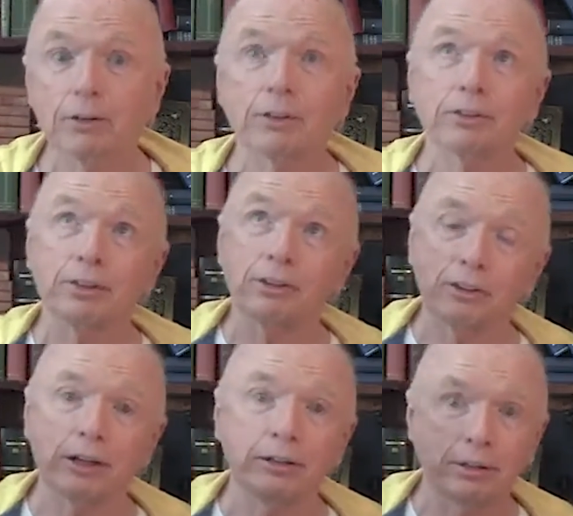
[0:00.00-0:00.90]
The
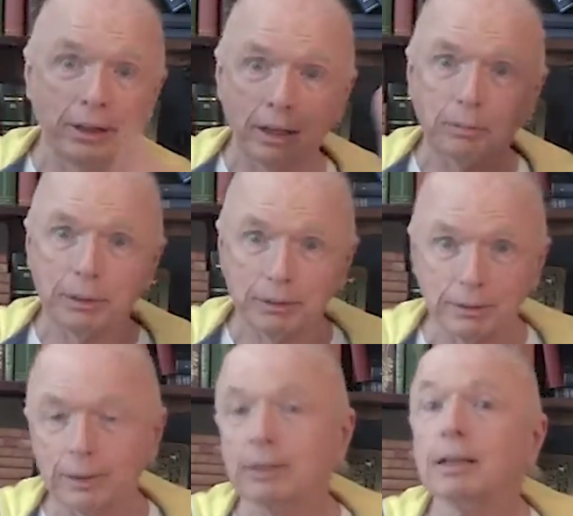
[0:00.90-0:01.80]
sunshine is God being
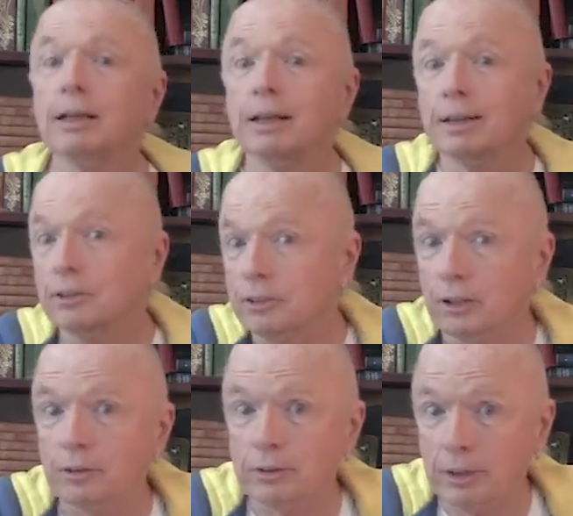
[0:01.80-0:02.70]
sun,
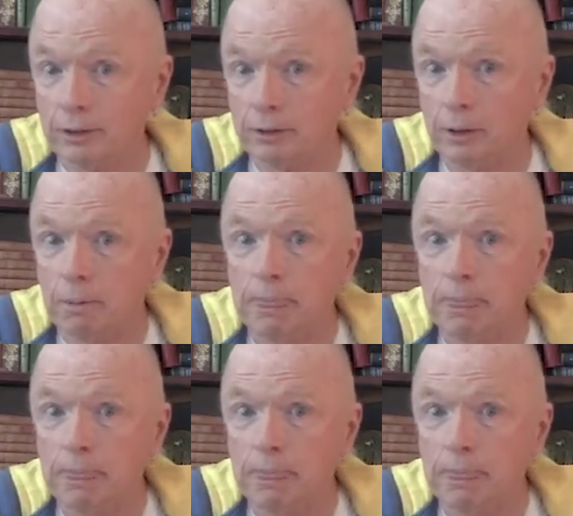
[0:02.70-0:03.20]
etc., etc.